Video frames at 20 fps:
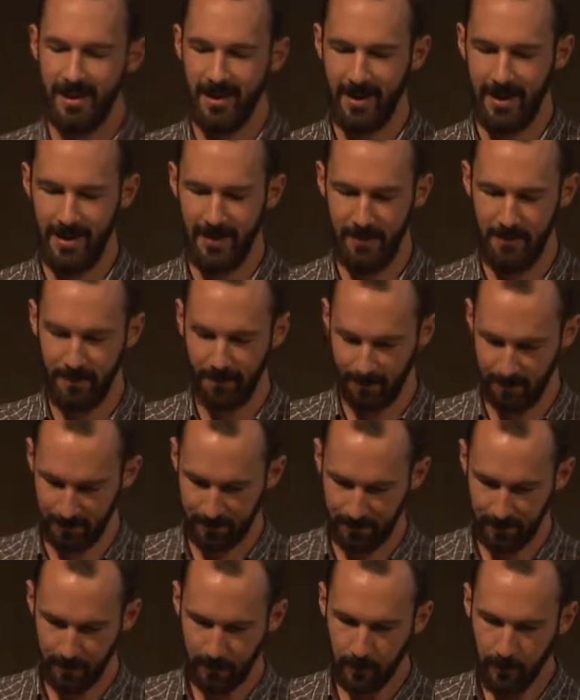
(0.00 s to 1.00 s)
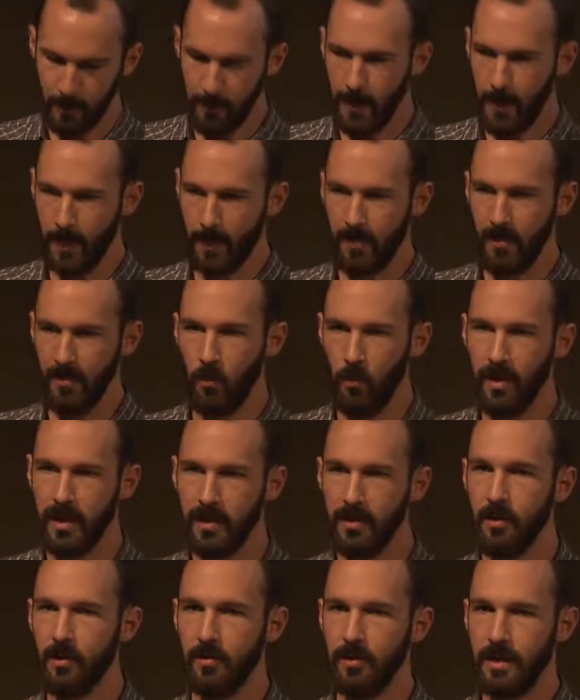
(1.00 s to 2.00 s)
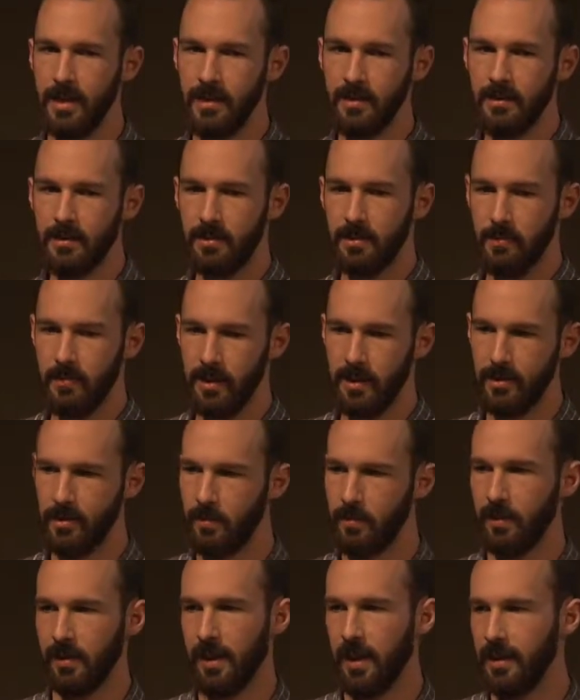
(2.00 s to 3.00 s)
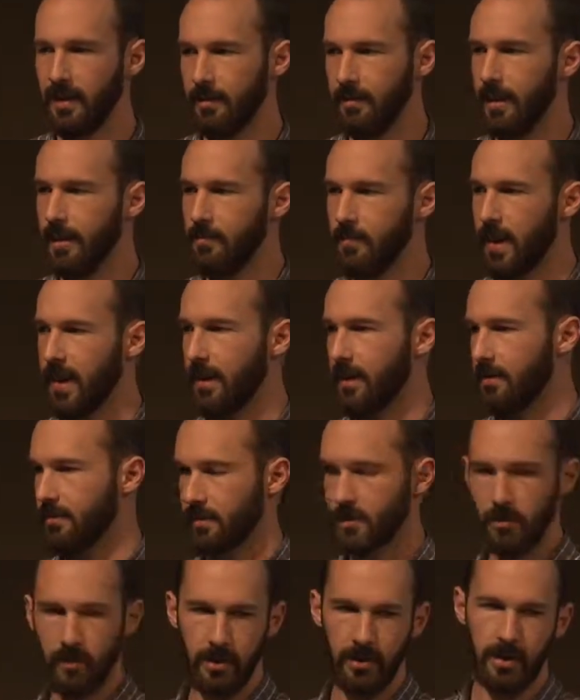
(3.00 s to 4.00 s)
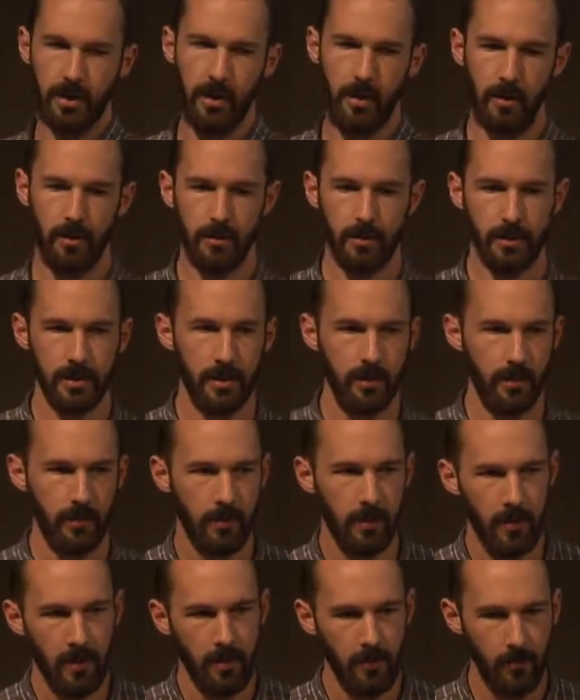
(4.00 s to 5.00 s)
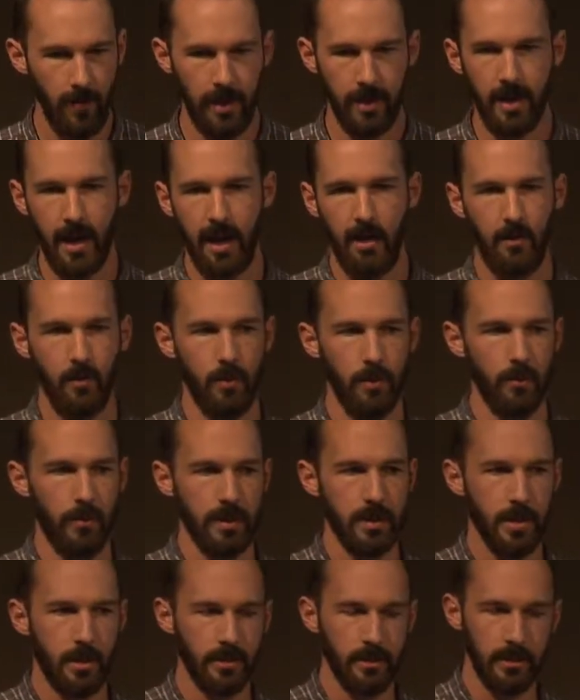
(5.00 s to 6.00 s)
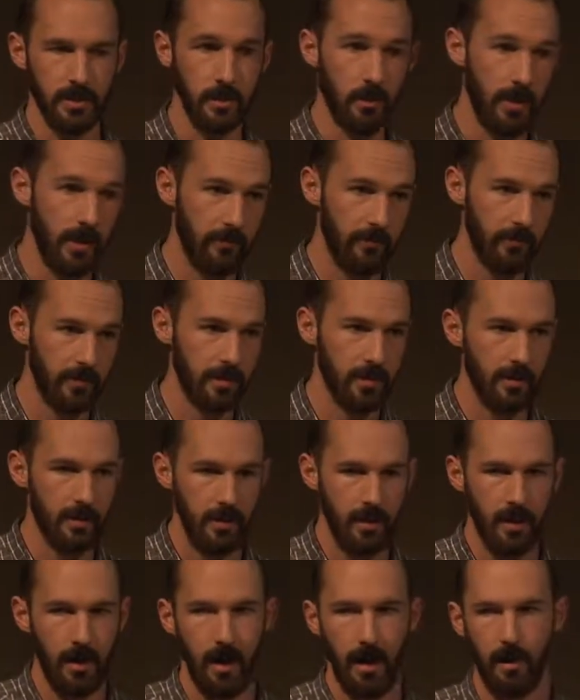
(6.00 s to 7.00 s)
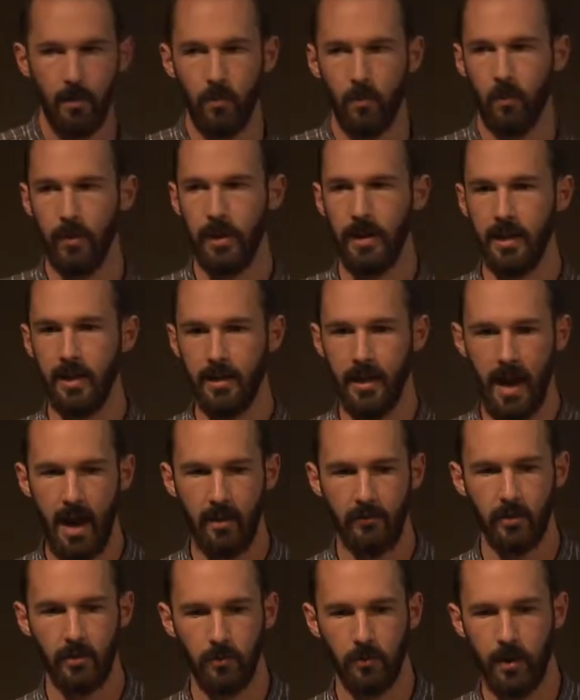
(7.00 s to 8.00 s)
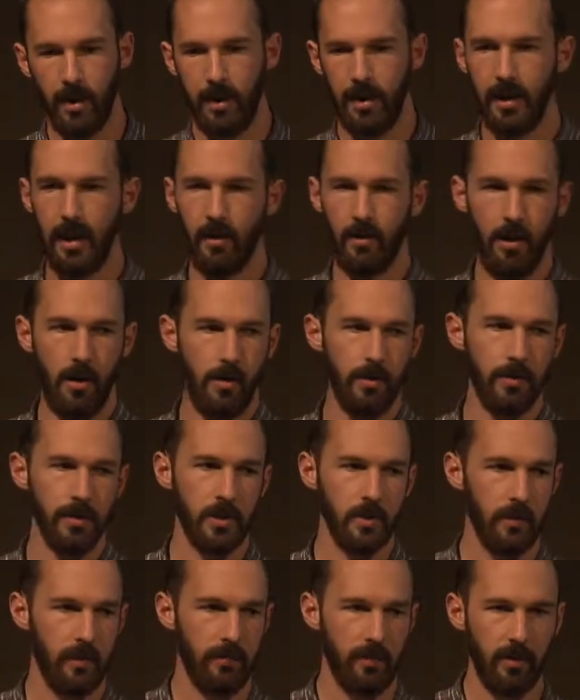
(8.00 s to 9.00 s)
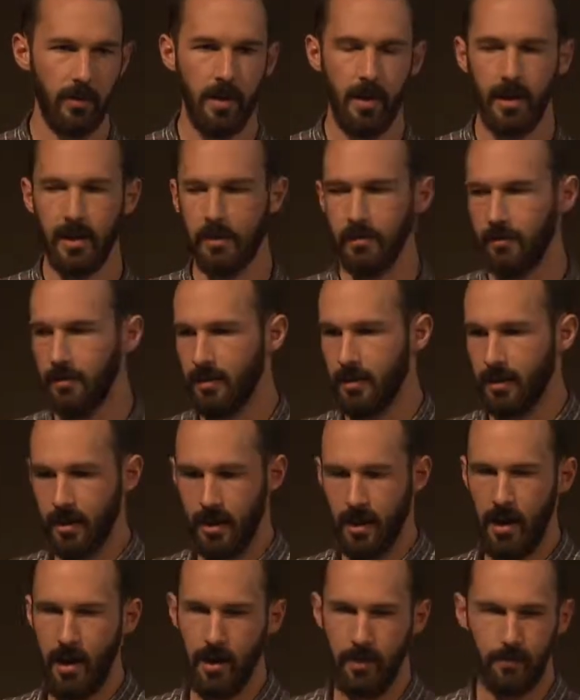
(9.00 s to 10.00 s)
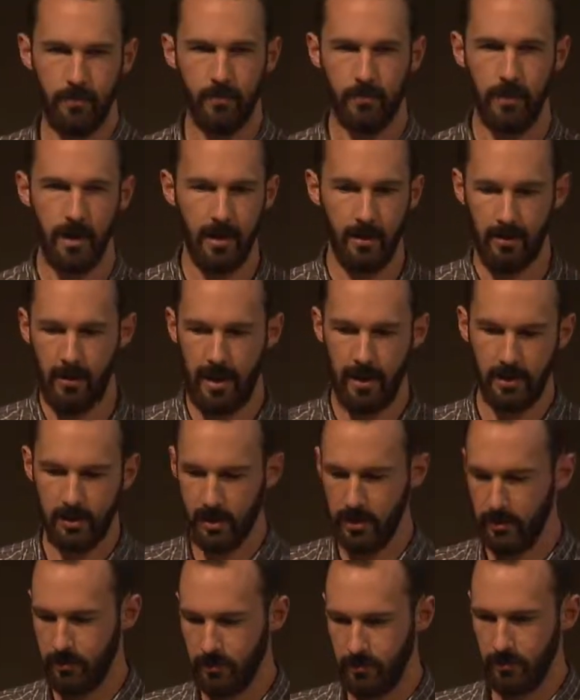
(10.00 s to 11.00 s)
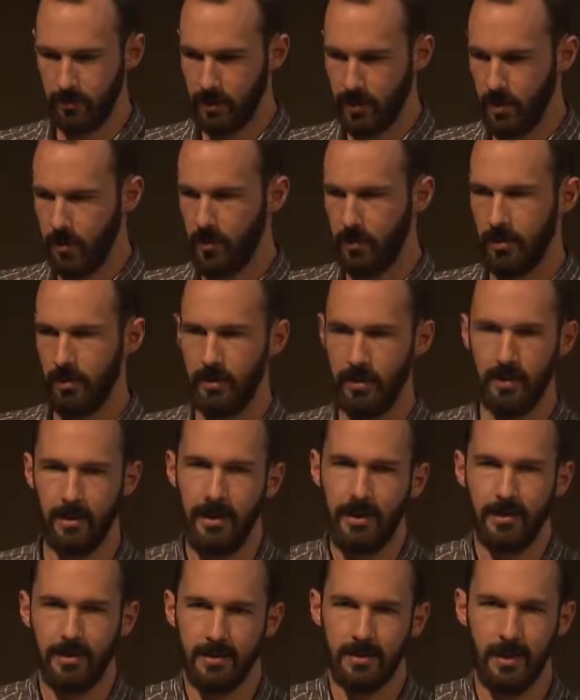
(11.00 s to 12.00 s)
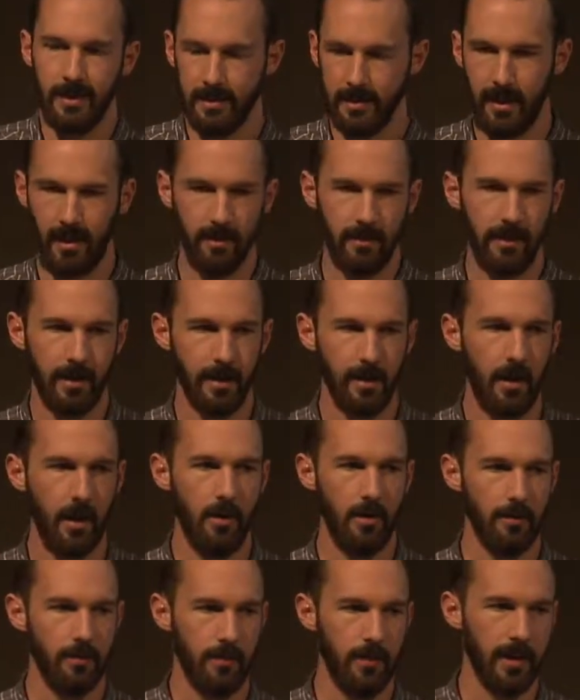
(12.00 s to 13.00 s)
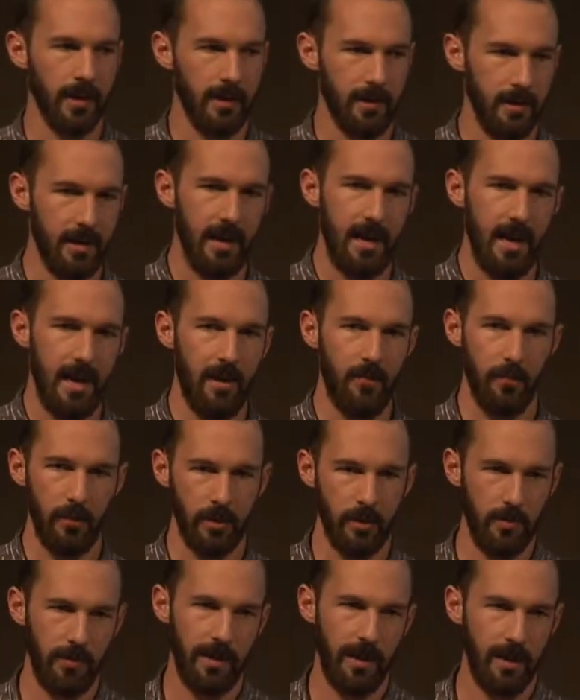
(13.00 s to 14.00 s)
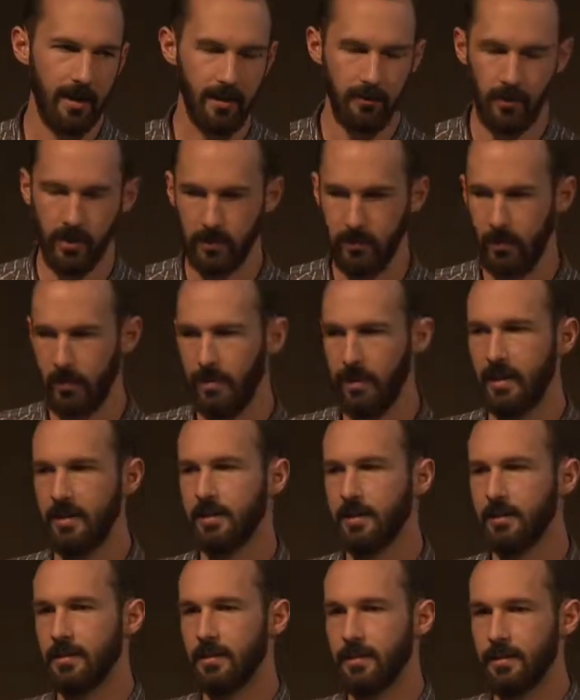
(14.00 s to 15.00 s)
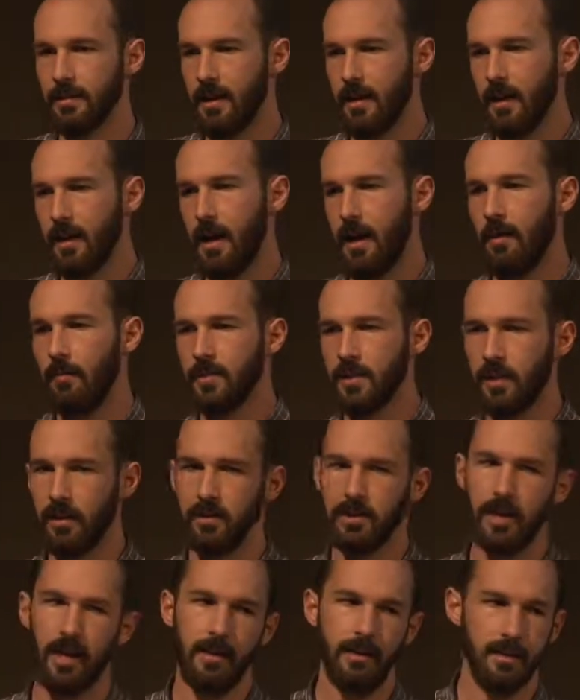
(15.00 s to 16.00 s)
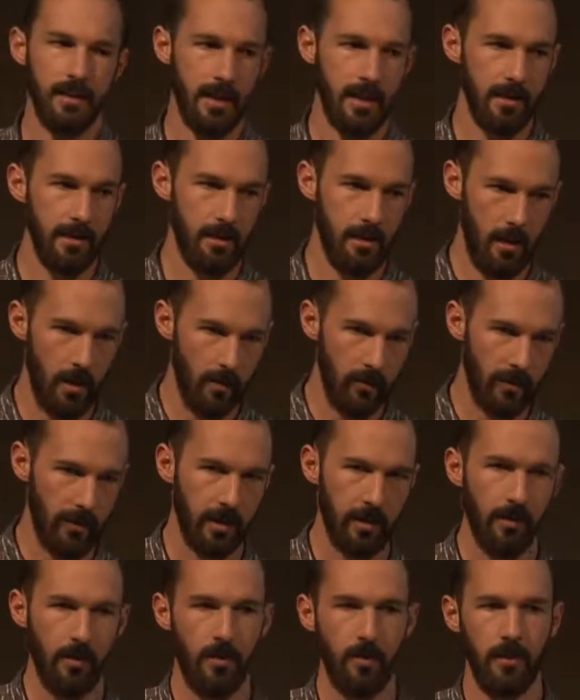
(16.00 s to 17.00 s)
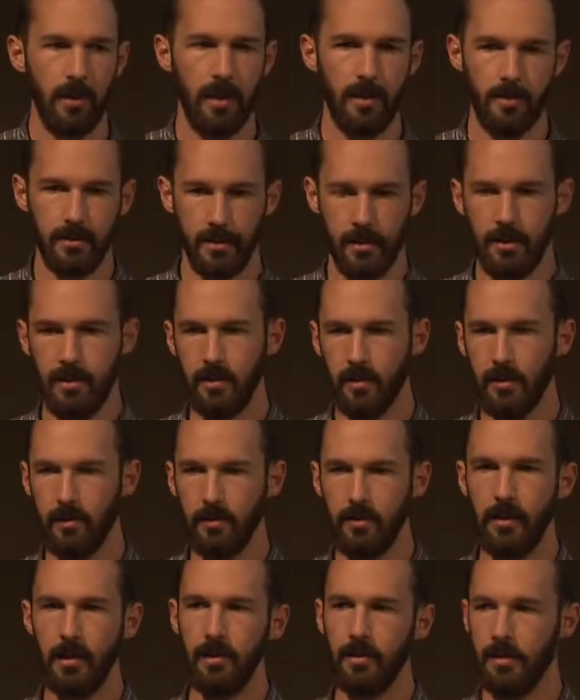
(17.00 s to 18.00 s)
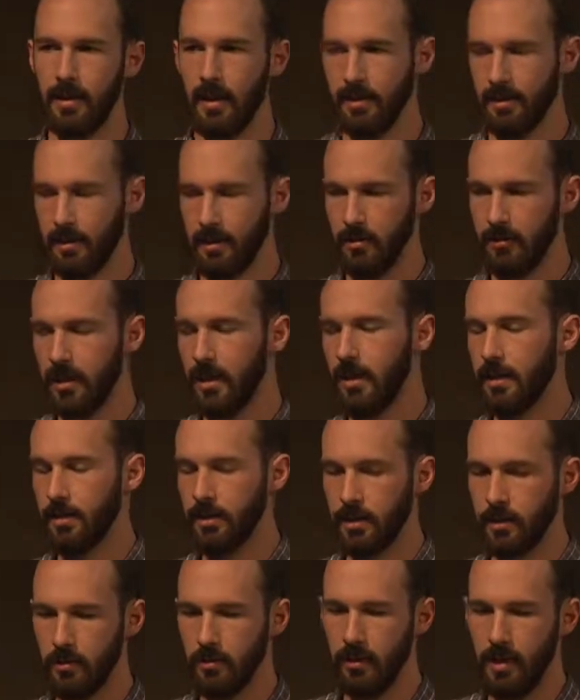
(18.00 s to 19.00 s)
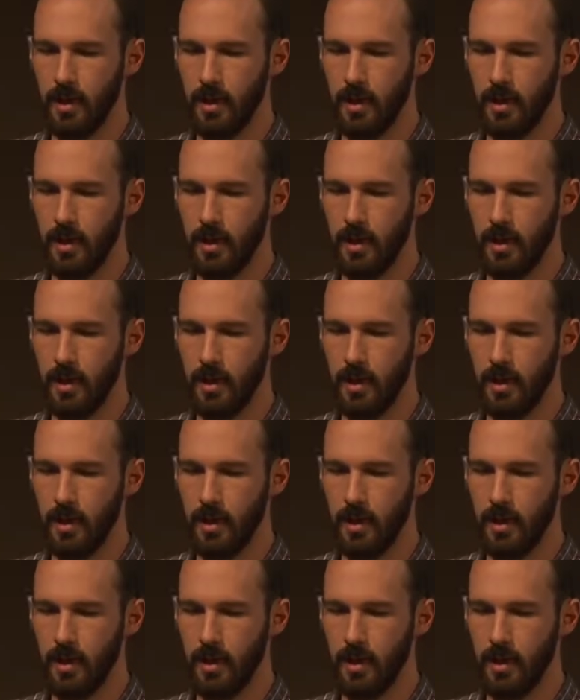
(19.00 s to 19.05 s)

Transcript: Um, we don't need to be duplicating that backend storage code. So right now, when we talk to Swift, uh, we have to write our own Swift client um, interaction code. I mean, it's, it's not a lot of code, but if we're duplicating it in multiple places, um, such as in Nova or in Cinder, then that's going to be an issue.